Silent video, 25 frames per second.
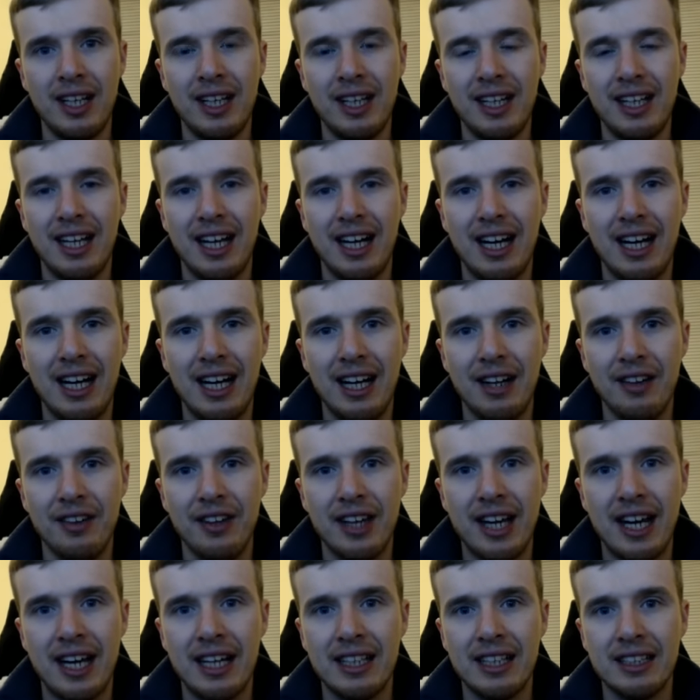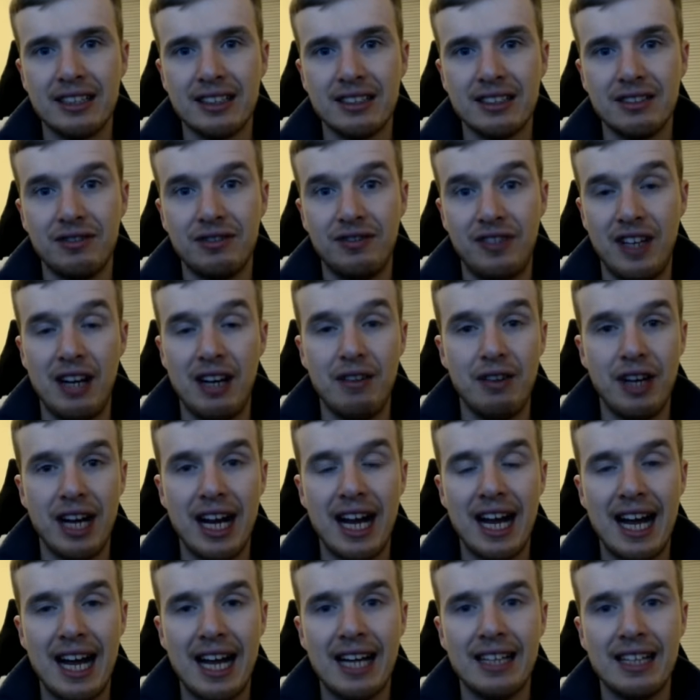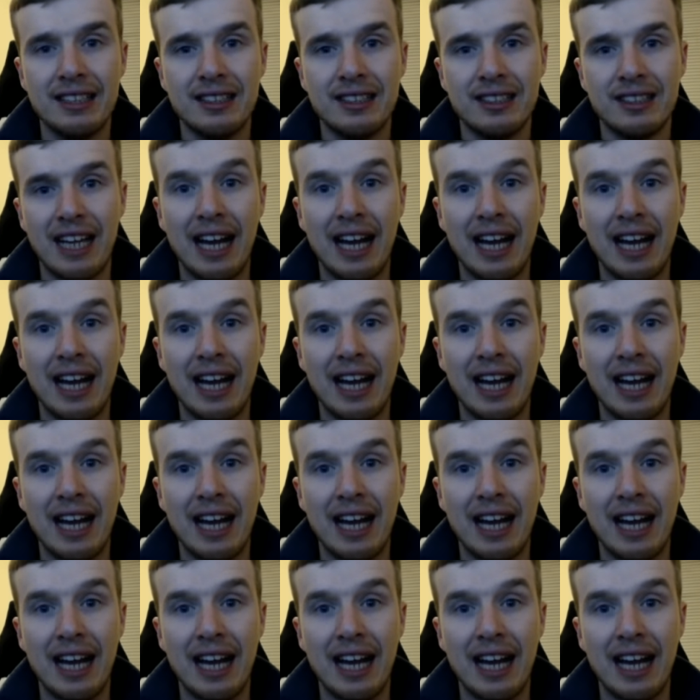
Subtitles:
that Faeria has